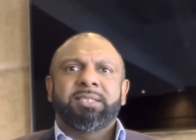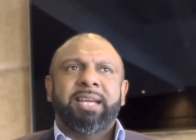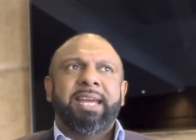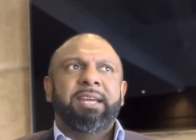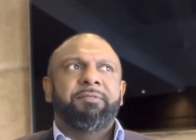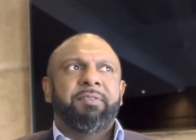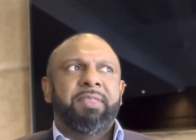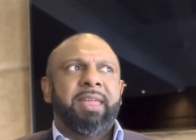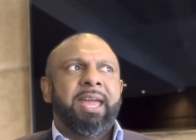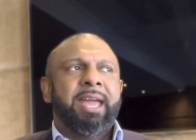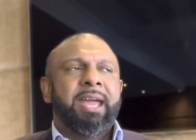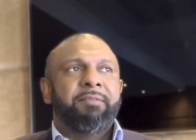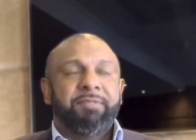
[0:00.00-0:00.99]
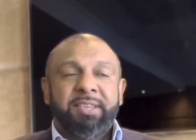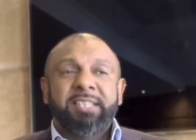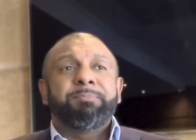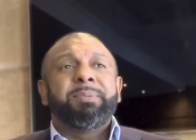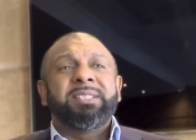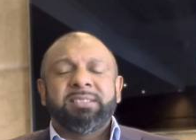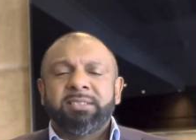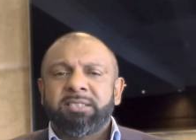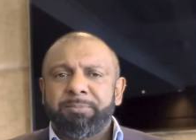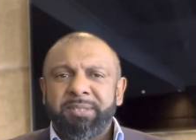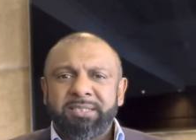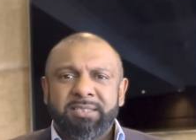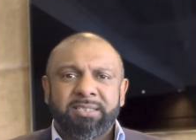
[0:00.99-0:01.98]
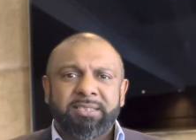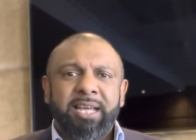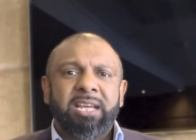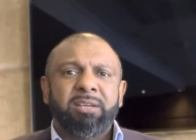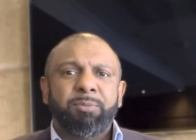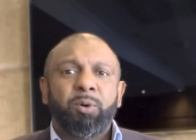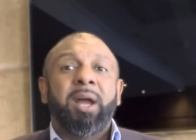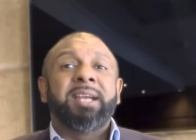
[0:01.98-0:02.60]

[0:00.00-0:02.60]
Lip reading: to take for this business to be sustainable?